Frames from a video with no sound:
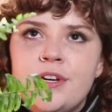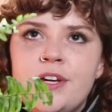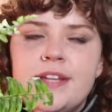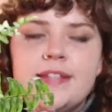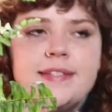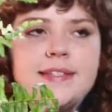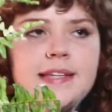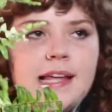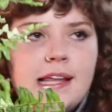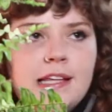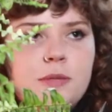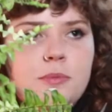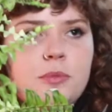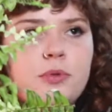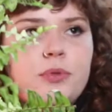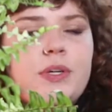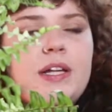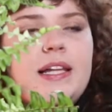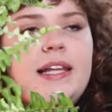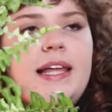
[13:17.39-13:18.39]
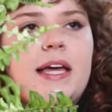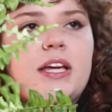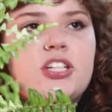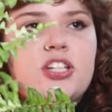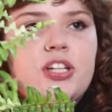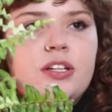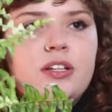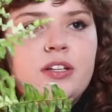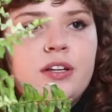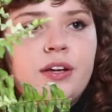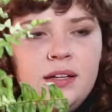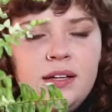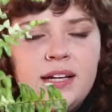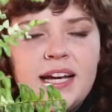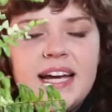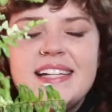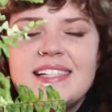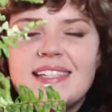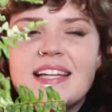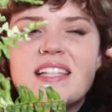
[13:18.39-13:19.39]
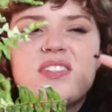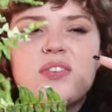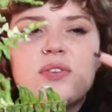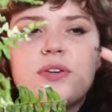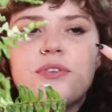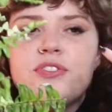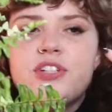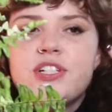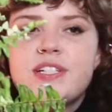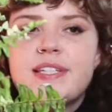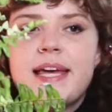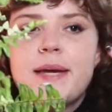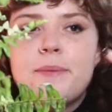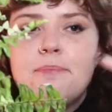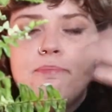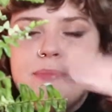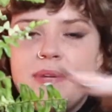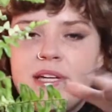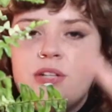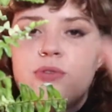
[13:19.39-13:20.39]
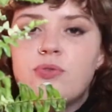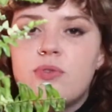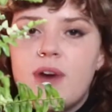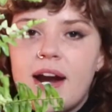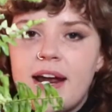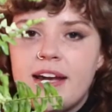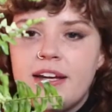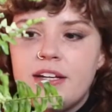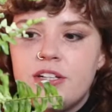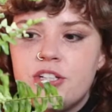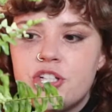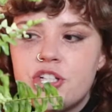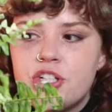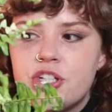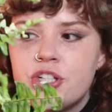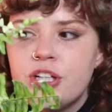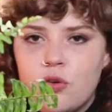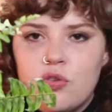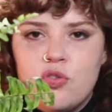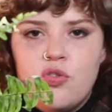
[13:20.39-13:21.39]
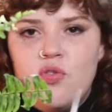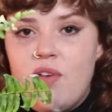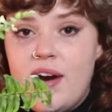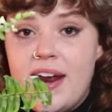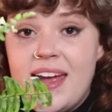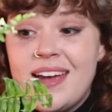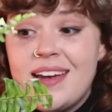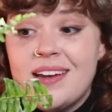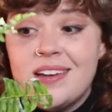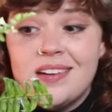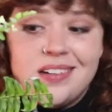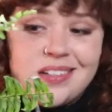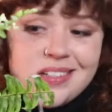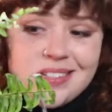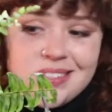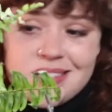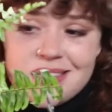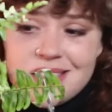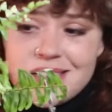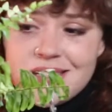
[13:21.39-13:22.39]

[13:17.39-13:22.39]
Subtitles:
sellable collection is at sort of just like mid-range rareness,